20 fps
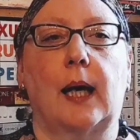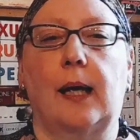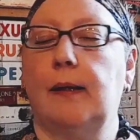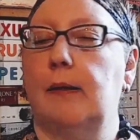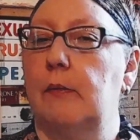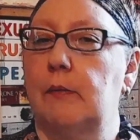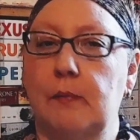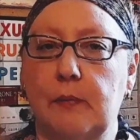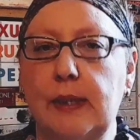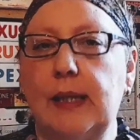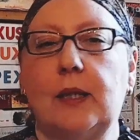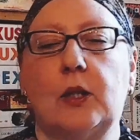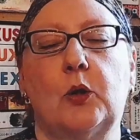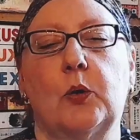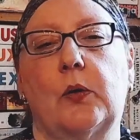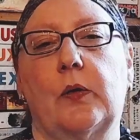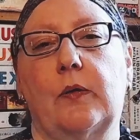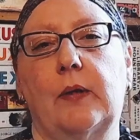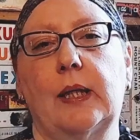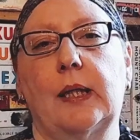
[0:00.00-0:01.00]
and the real
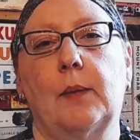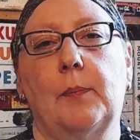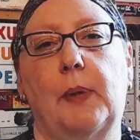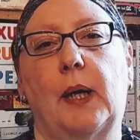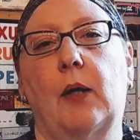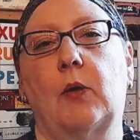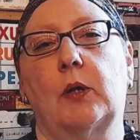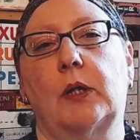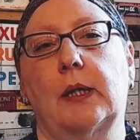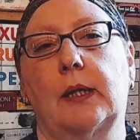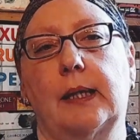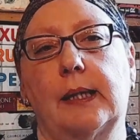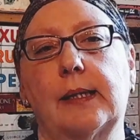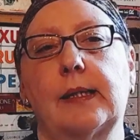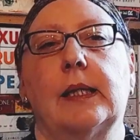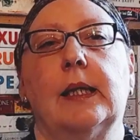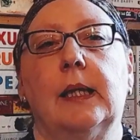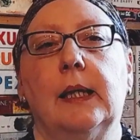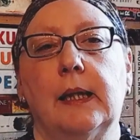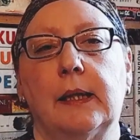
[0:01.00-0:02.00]
good thing about it
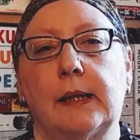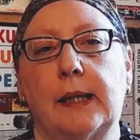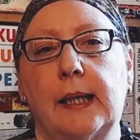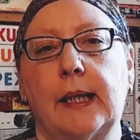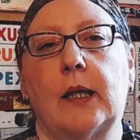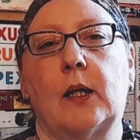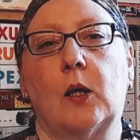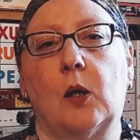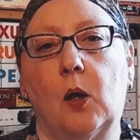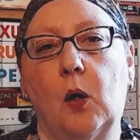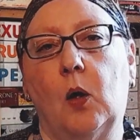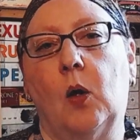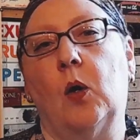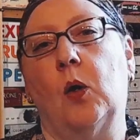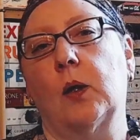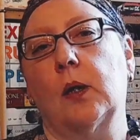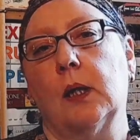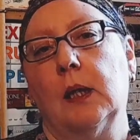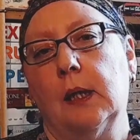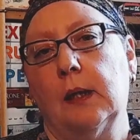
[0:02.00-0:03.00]
is they're
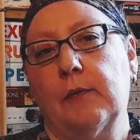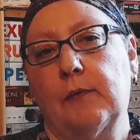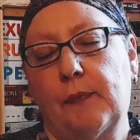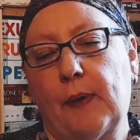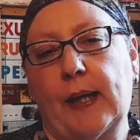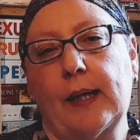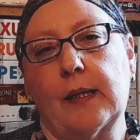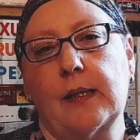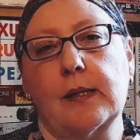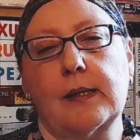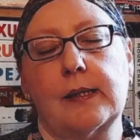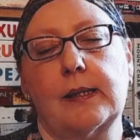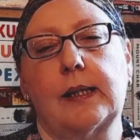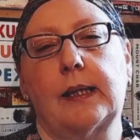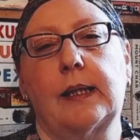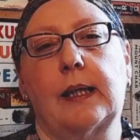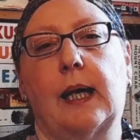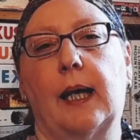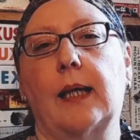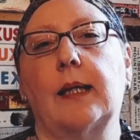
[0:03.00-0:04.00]
all
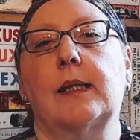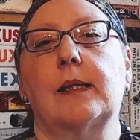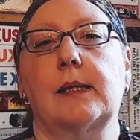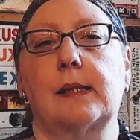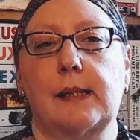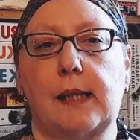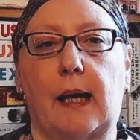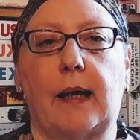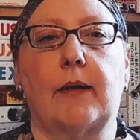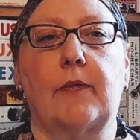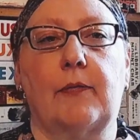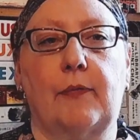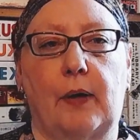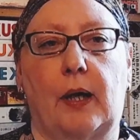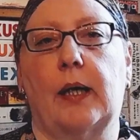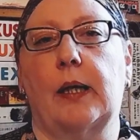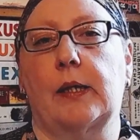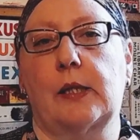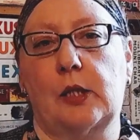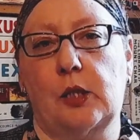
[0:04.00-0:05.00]
fantasy and
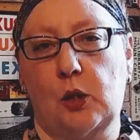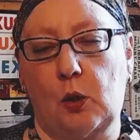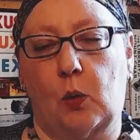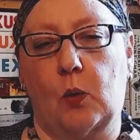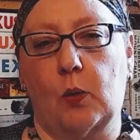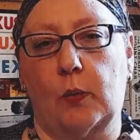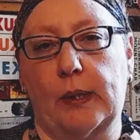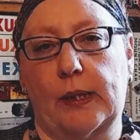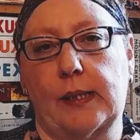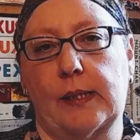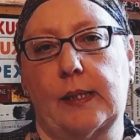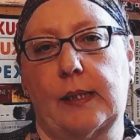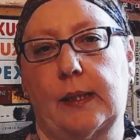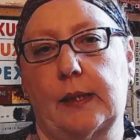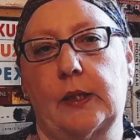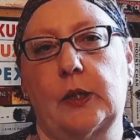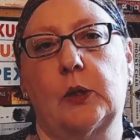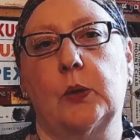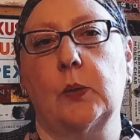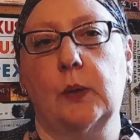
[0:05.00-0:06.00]
sci-fi stories
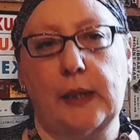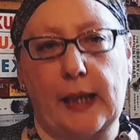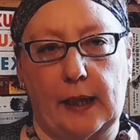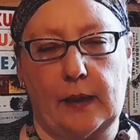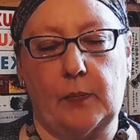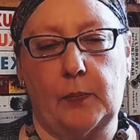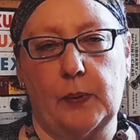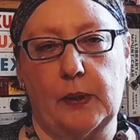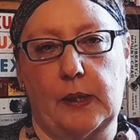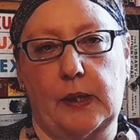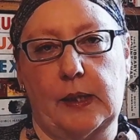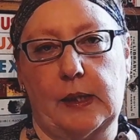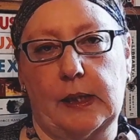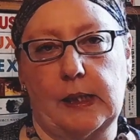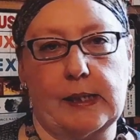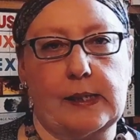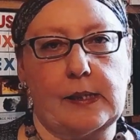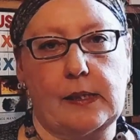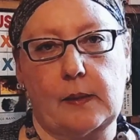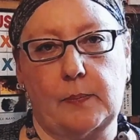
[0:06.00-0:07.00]
that you get with
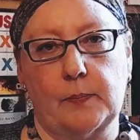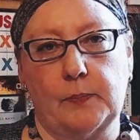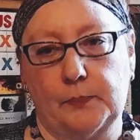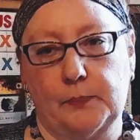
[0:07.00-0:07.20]
this.